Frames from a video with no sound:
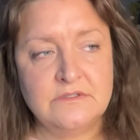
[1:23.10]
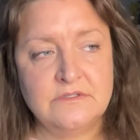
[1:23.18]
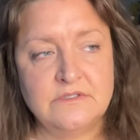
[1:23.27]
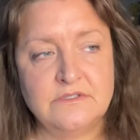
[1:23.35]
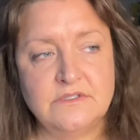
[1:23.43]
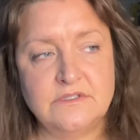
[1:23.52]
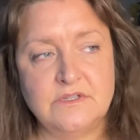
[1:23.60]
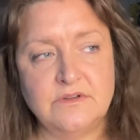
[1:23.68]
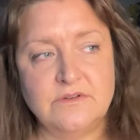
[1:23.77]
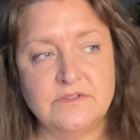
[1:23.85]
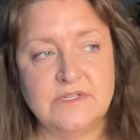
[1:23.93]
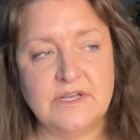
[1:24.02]
Just
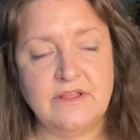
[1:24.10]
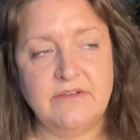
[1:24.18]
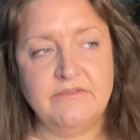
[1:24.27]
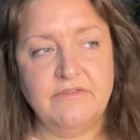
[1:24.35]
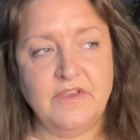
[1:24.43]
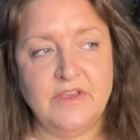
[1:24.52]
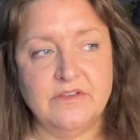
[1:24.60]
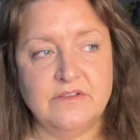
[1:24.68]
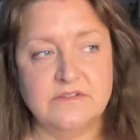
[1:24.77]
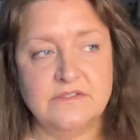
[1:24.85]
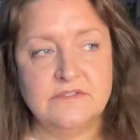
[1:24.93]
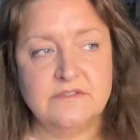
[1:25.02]
notice how that
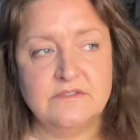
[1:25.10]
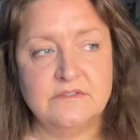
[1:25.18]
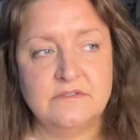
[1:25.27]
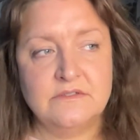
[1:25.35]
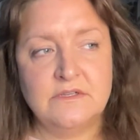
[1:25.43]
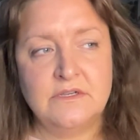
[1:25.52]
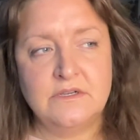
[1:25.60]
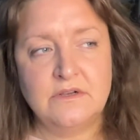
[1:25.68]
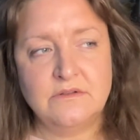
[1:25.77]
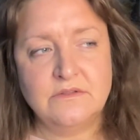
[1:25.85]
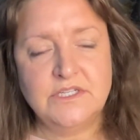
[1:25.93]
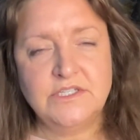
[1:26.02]
feels.
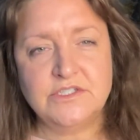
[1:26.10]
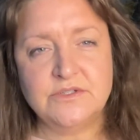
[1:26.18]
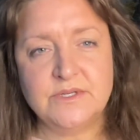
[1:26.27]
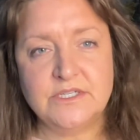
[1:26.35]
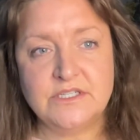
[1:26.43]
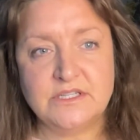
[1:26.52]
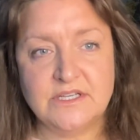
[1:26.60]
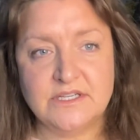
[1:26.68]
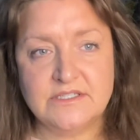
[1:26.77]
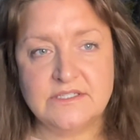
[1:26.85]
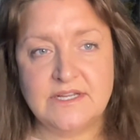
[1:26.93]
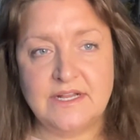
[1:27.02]
Only do it to the
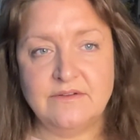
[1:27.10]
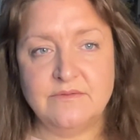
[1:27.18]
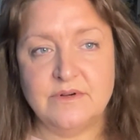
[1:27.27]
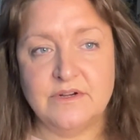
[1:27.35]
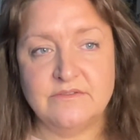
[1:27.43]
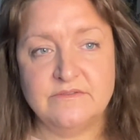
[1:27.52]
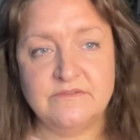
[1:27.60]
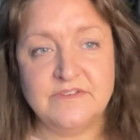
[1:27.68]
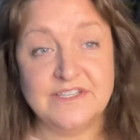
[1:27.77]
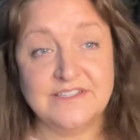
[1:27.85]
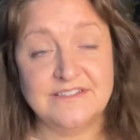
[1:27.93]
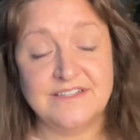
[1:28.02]
extent where it
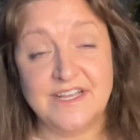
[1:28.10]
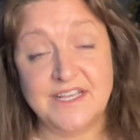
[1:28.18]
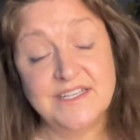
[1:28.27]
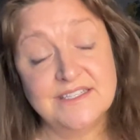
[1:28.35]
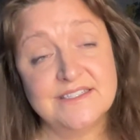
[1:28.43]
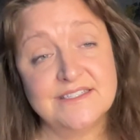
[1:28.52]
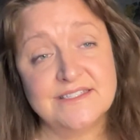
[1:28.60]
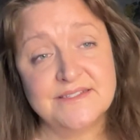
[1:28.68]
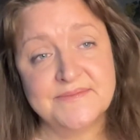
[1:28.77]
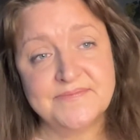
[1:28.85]
feels nice,